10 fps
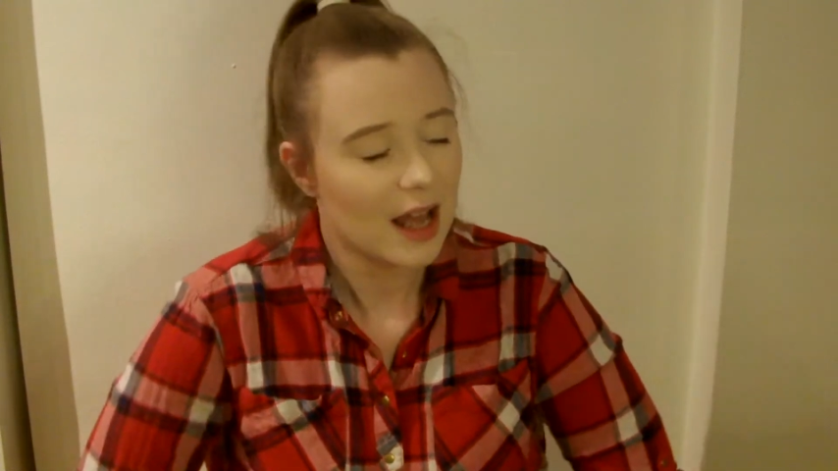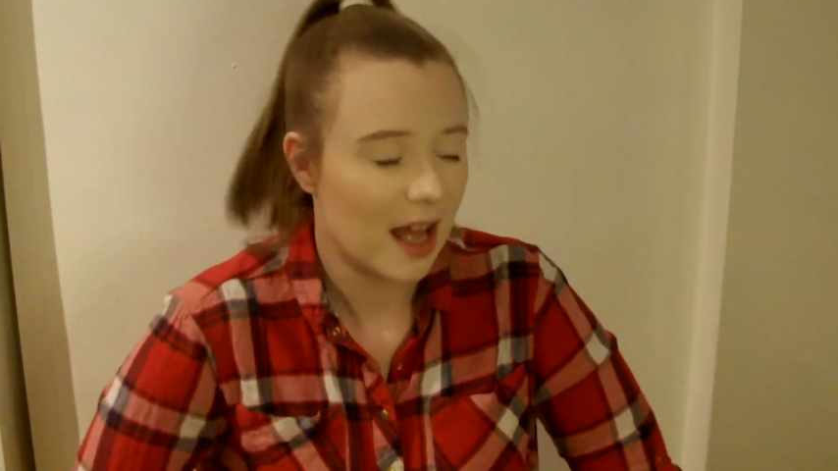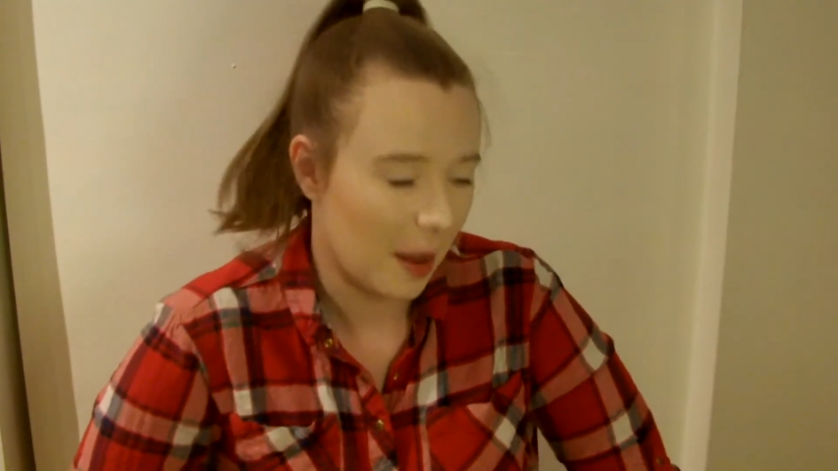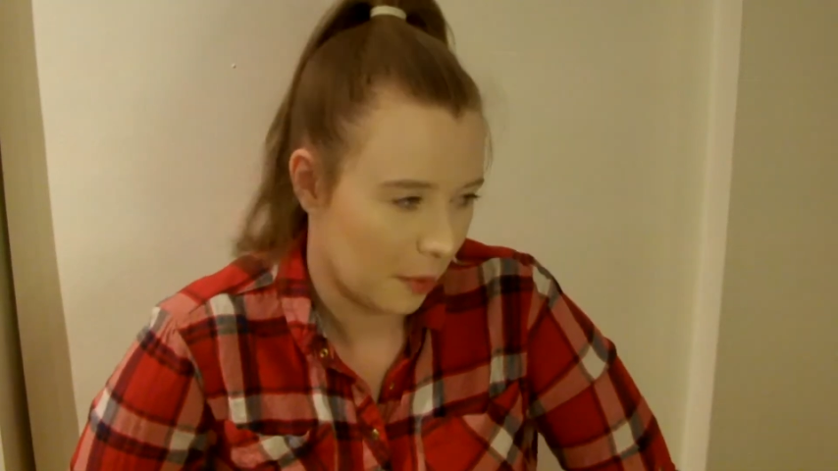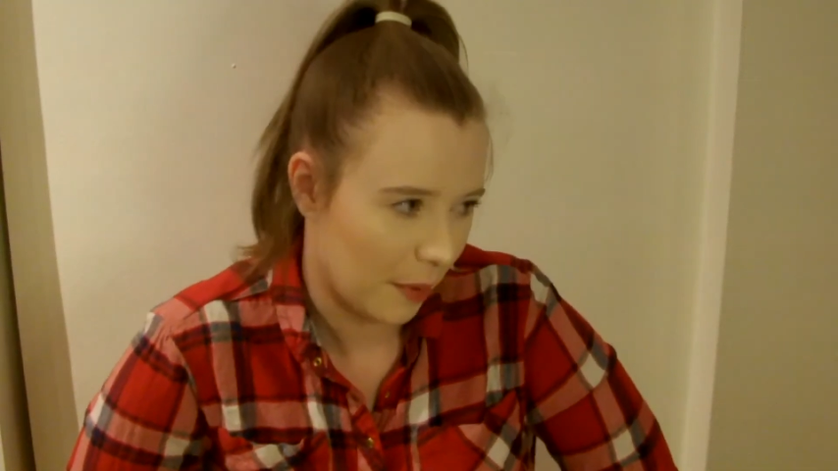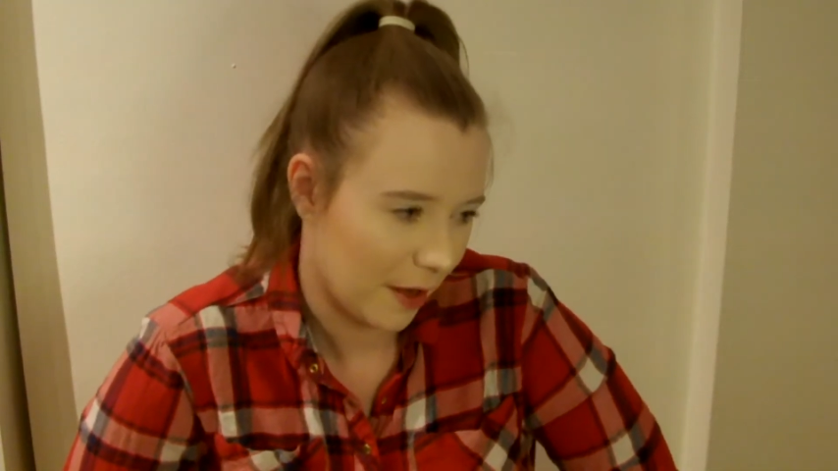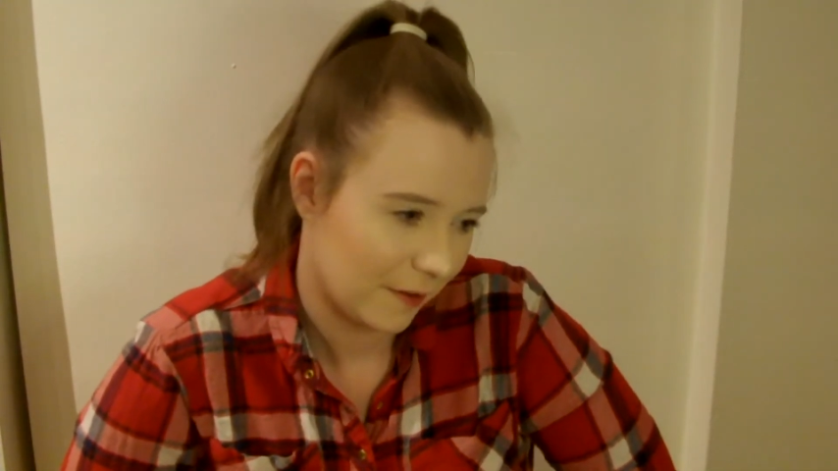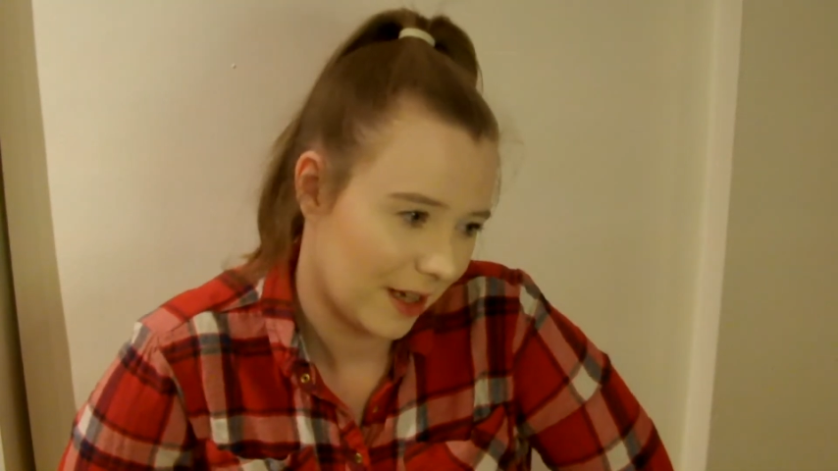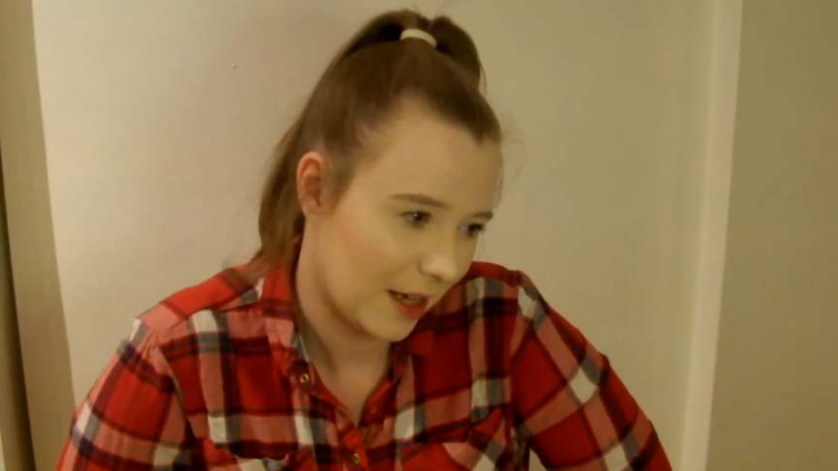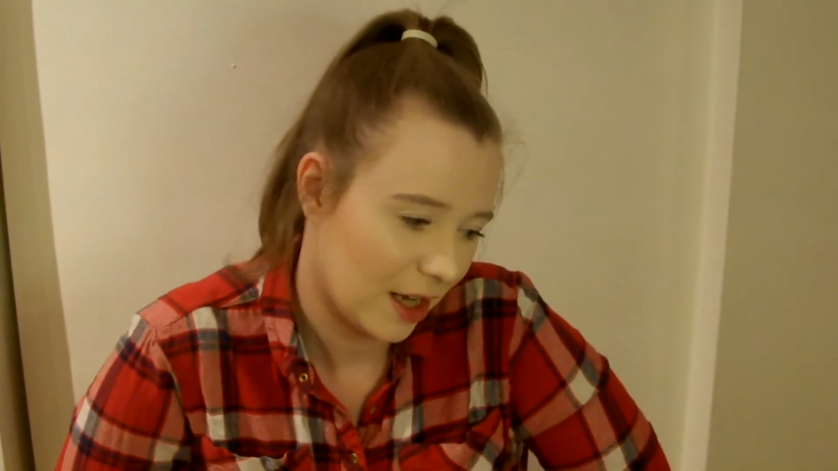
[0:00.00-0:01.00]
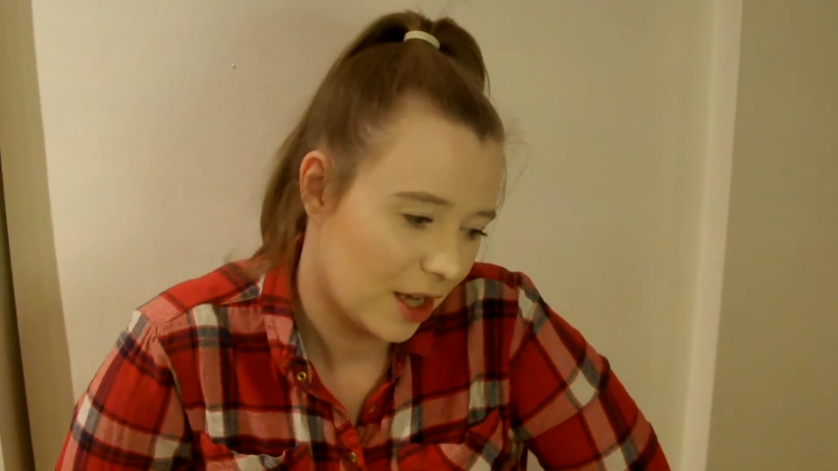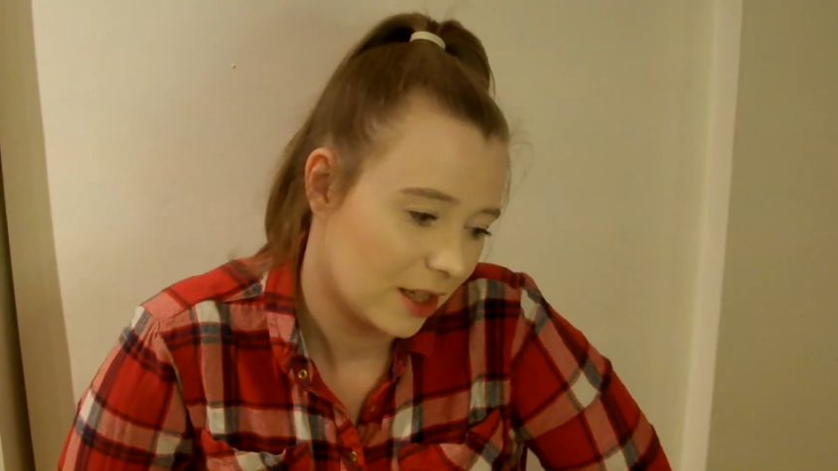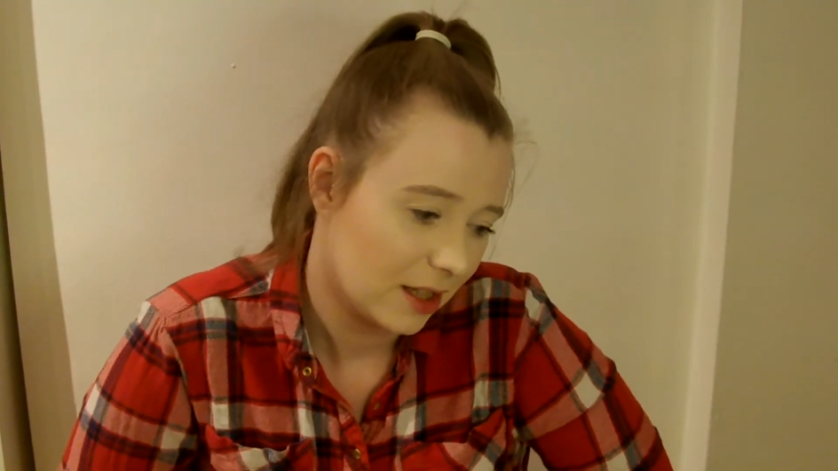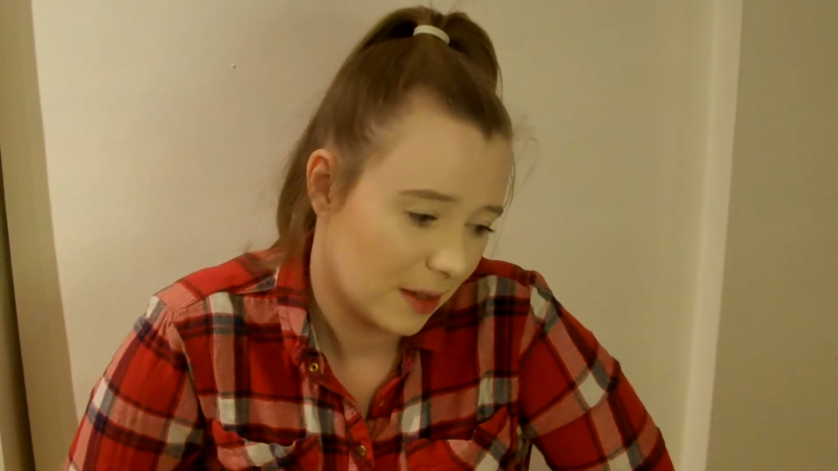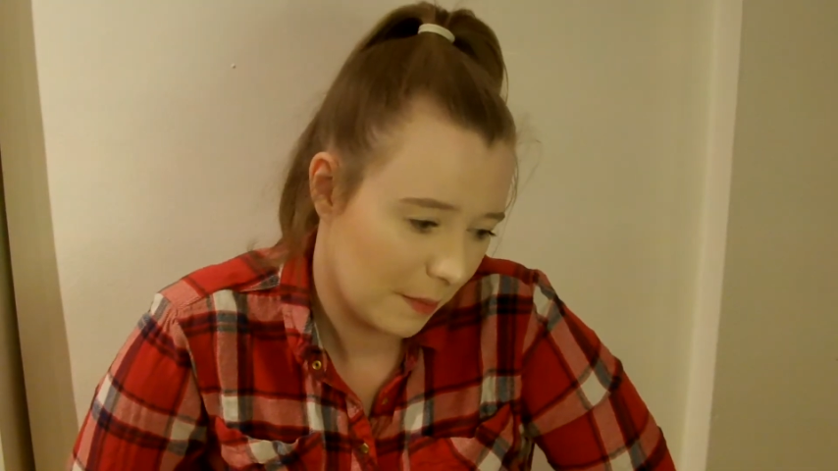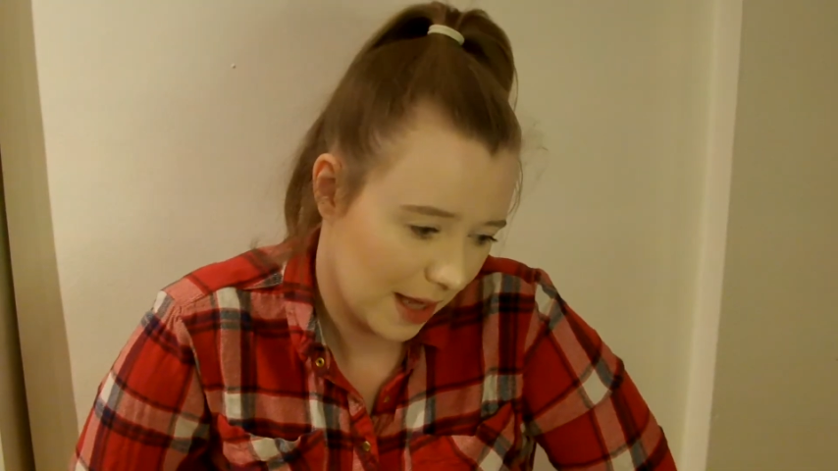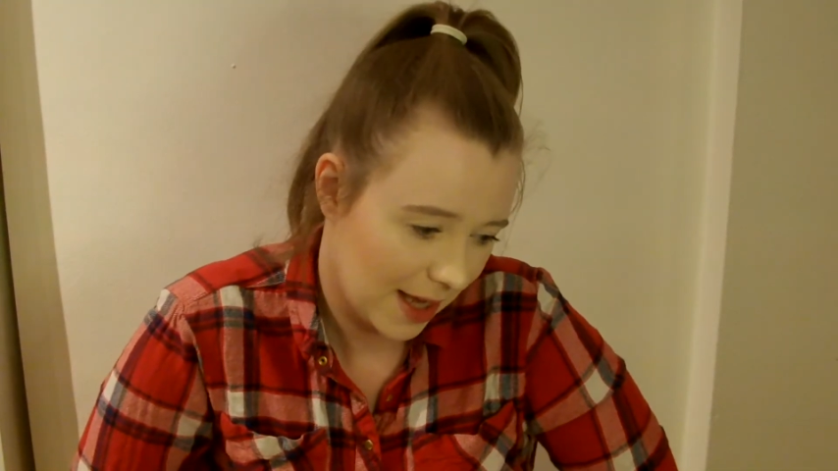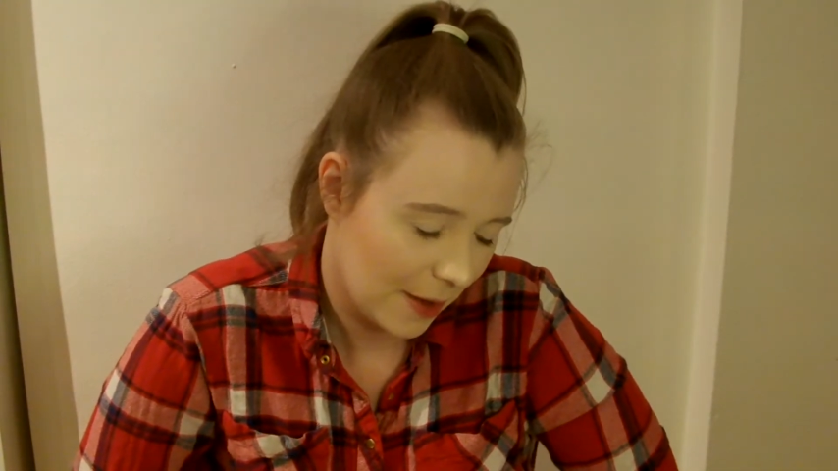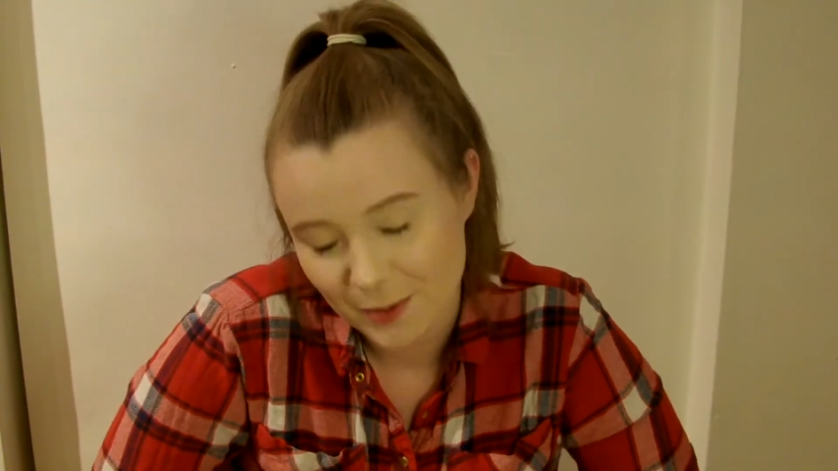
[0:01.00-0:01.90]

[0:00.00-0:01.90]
Happy birthday to me.